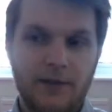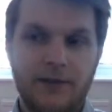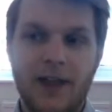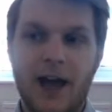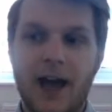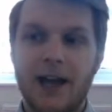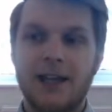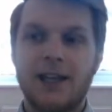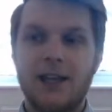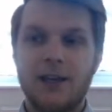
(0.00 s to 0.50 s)

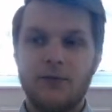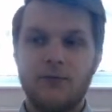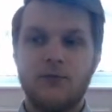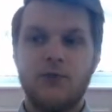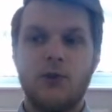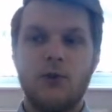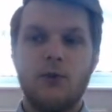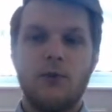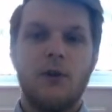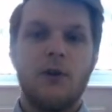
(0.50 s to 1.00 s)
That
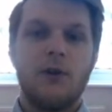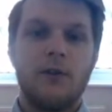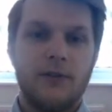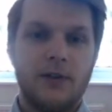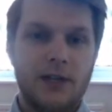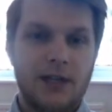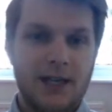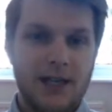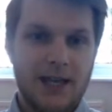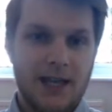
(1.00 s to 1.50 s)
gives you
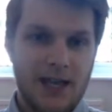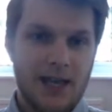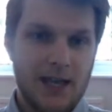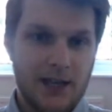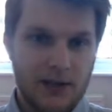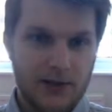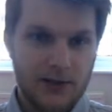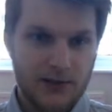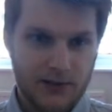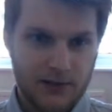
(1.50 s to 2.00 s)
the
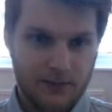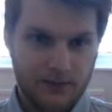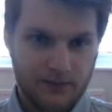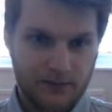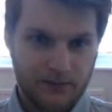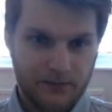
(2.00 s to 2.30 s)
keys.